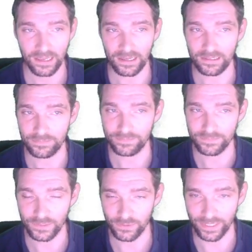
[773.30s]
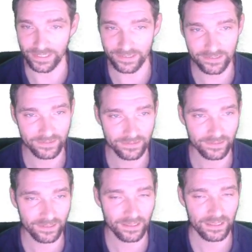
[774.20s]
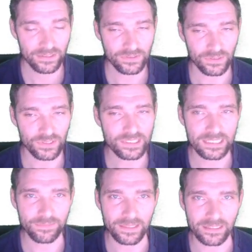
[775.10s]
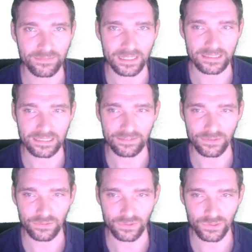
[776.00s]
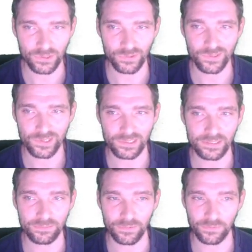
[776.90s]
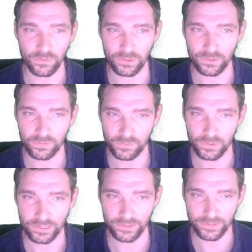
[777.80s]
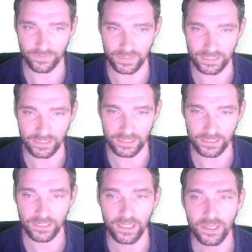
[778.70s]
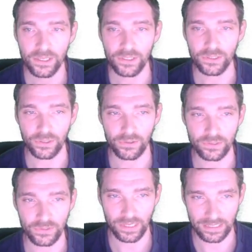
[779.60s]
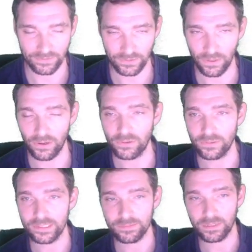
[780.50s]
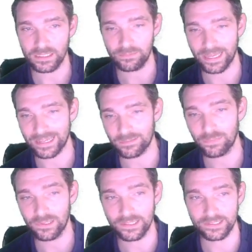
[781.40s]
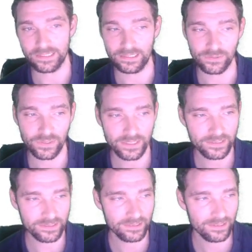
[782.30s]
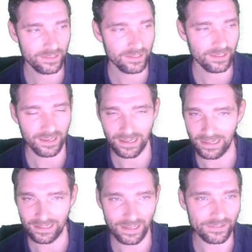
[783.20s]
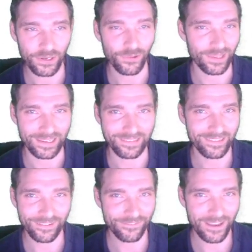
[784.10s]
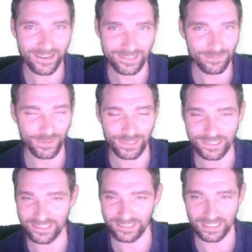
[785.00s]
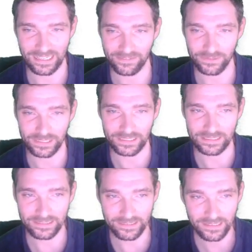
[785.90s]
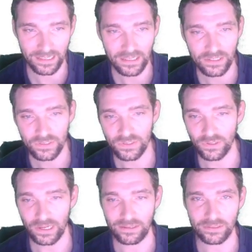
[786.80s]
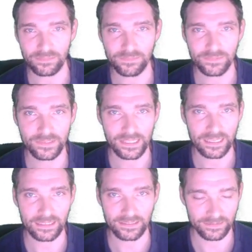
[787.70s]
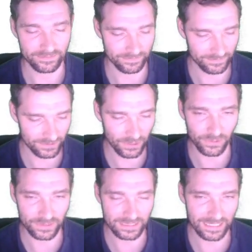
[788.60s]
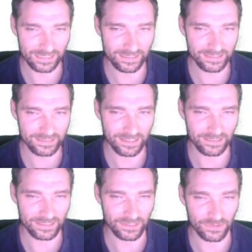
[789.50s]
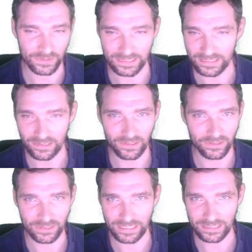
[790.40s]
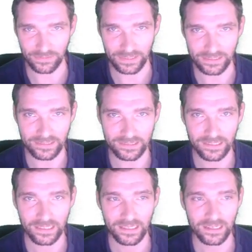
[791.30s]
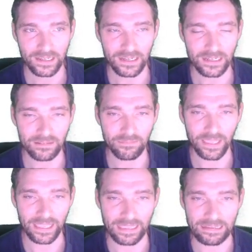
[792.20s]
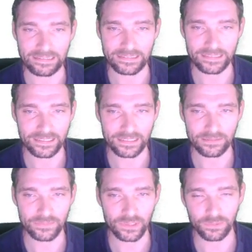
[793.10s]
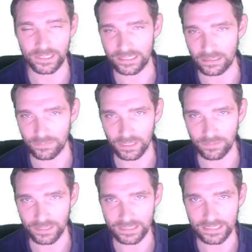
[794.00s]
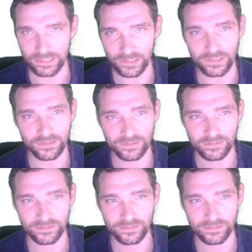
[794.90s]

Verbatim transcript: um, grant. So just keep that in mind that if you choose to leave before four years of teaching, you're going have to owe this money back plus interest. I don't like that fact, but it's just kind of what it is. So I would say don't take this unless you need a loan, anyways, um, and um, you're planning on becoming a teacher.